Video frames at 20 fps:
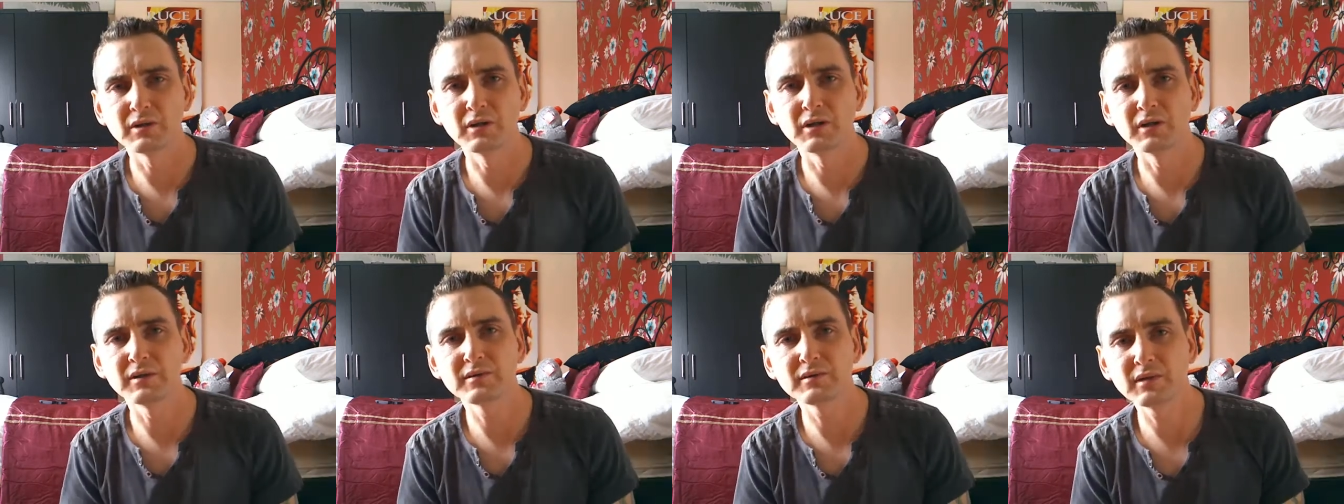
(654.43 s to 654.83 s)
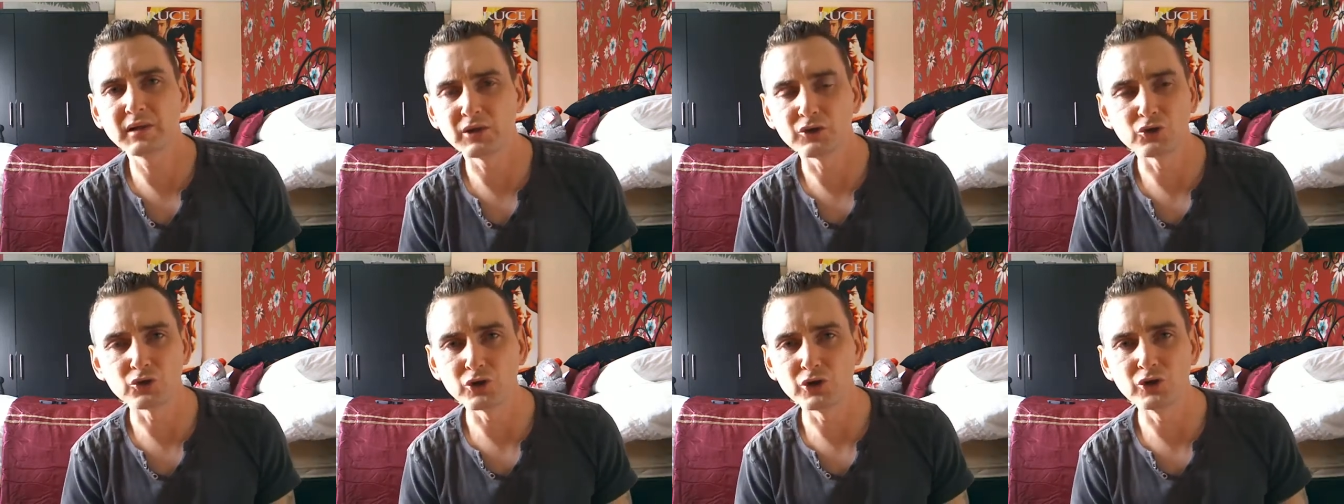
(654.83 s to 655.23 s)
Uh, still
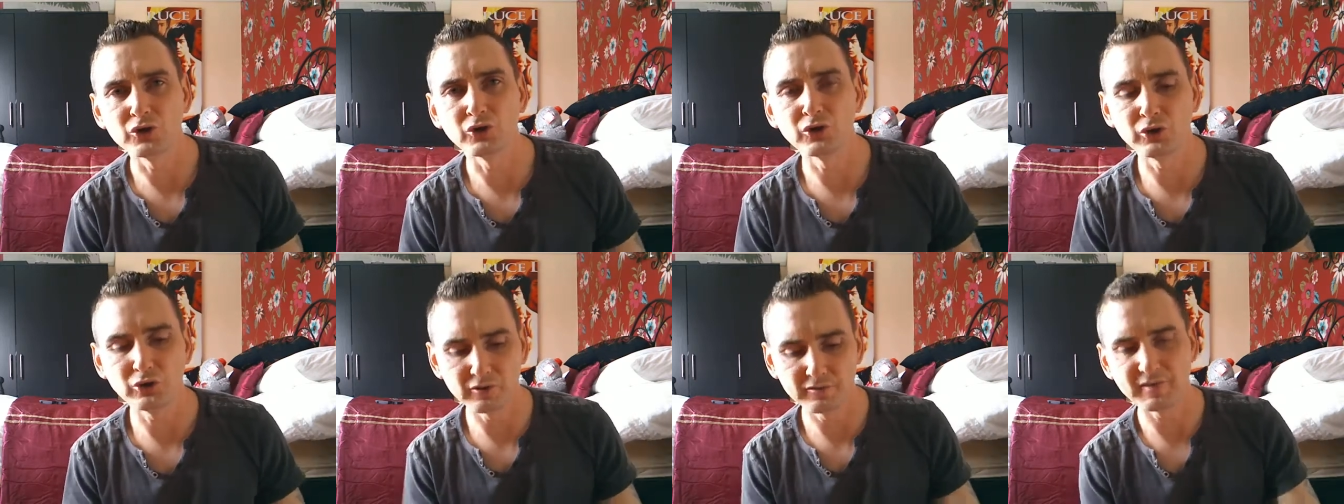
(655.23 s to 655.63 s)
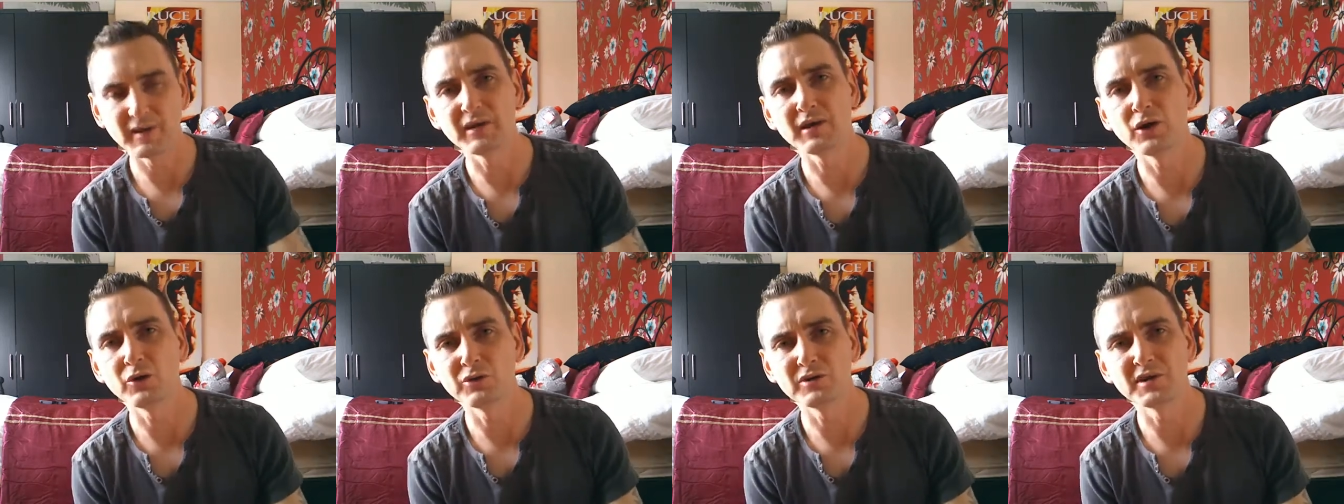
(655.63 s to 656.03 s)
enjoying all your
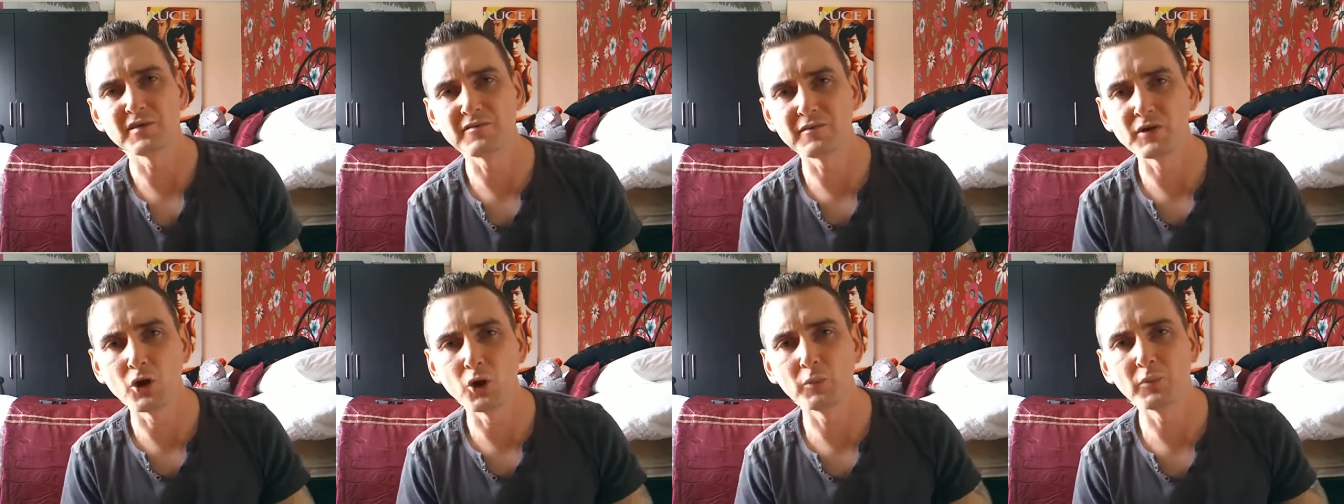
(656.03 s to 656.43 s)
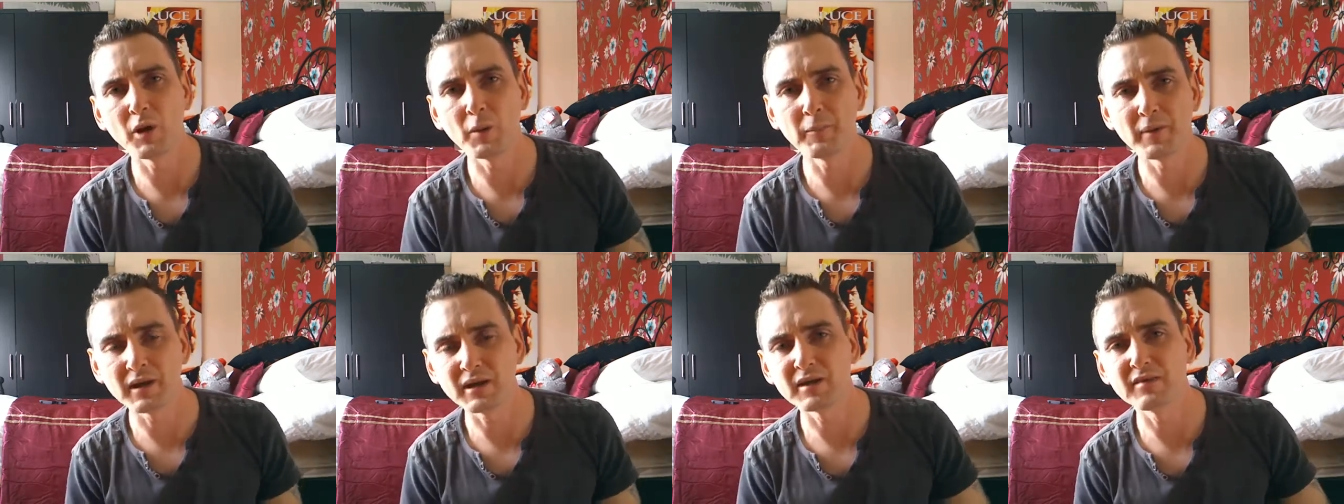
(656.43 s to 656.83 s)
videos, even though I'm
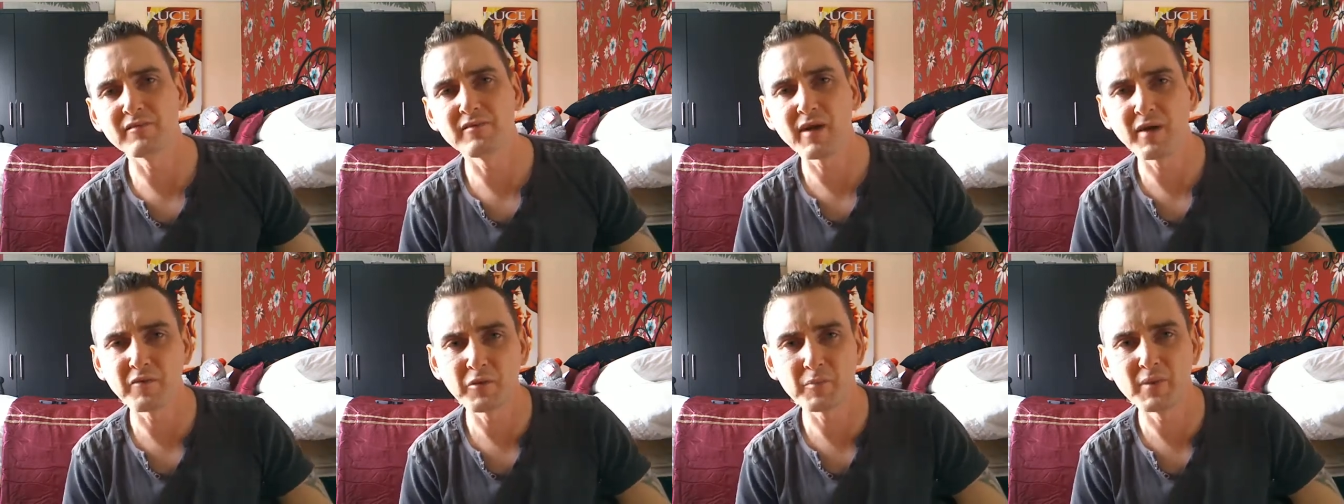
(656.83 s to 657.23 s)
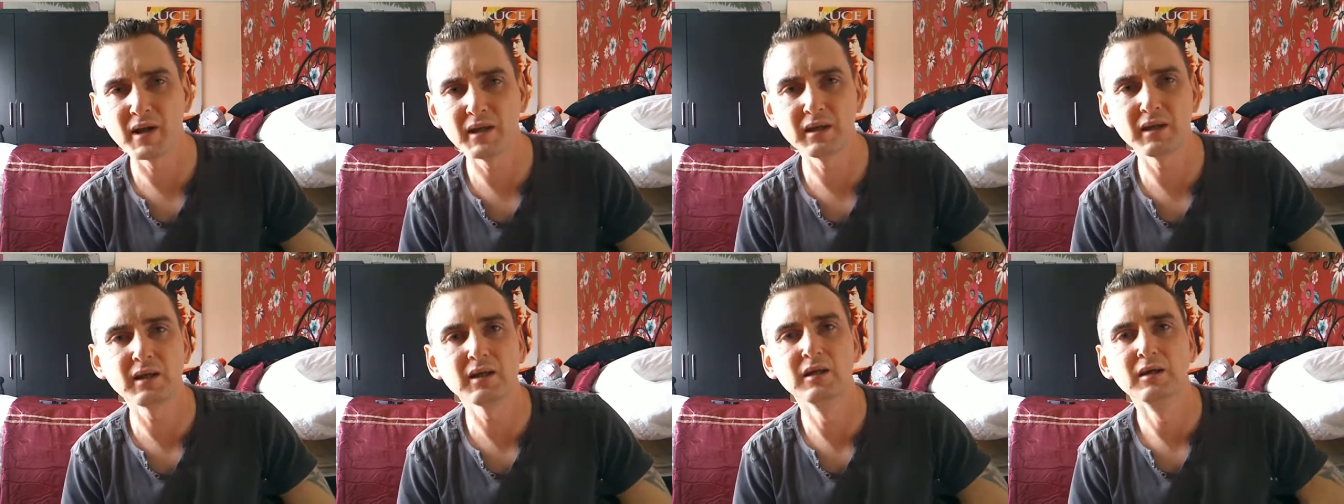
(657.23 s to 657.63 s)
not making very
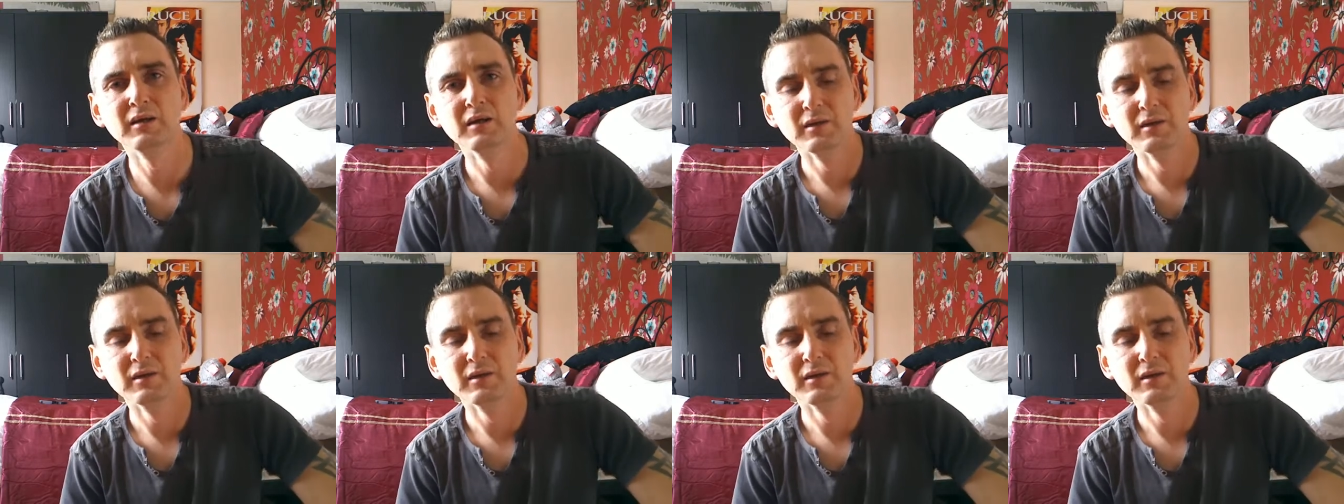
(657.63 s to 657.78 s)
many.